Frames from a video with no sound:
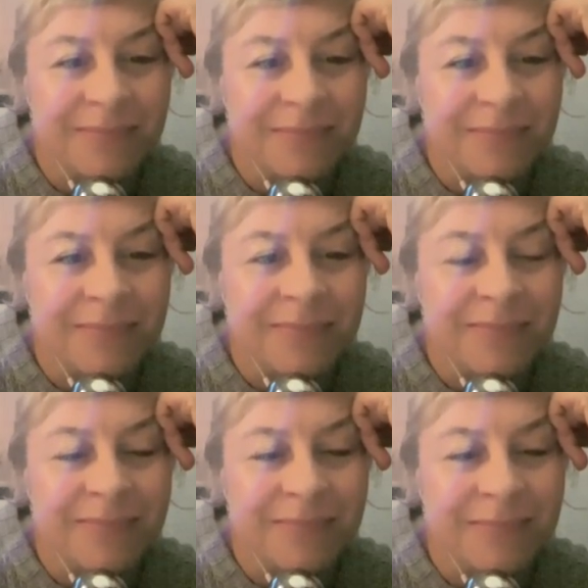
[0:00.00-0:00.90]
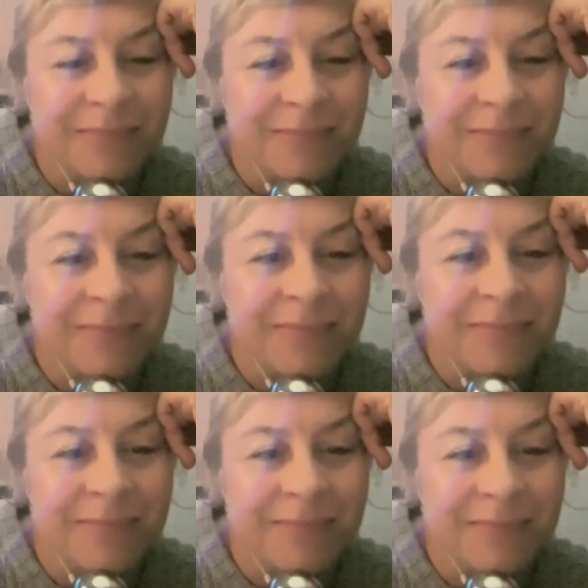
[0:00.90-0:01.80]

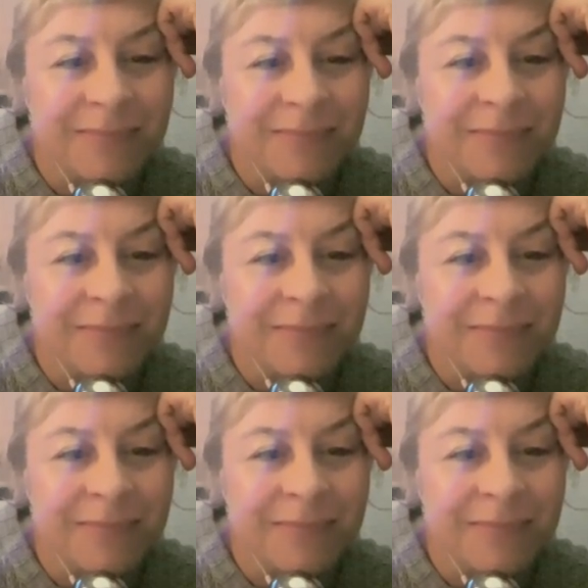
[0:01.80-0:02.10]
[no speech]